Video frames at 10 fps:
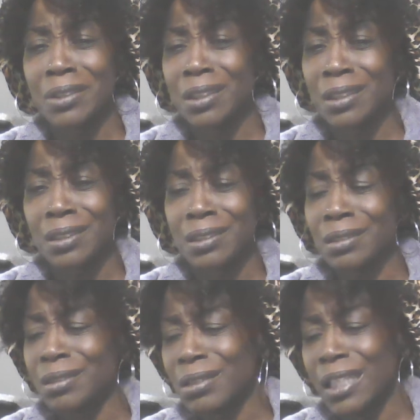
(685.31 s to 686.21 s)
she just
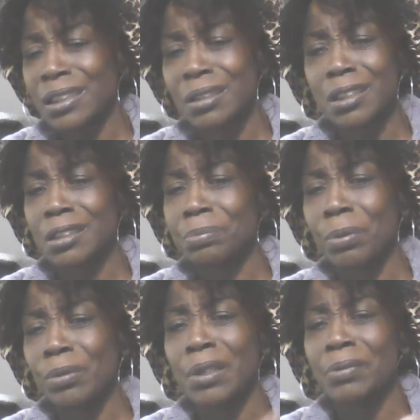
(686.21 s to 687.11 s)
looked like she's just
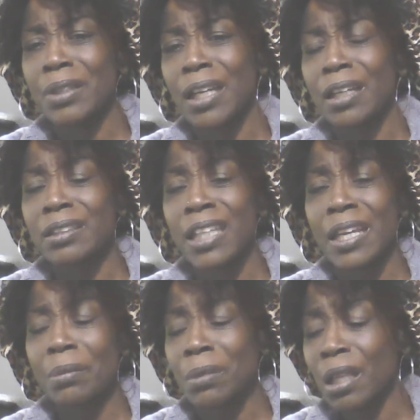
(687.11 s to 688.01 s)
pulling everything out of her
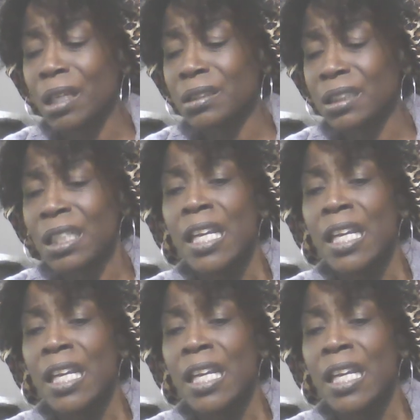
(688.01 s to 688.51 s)
damn closet.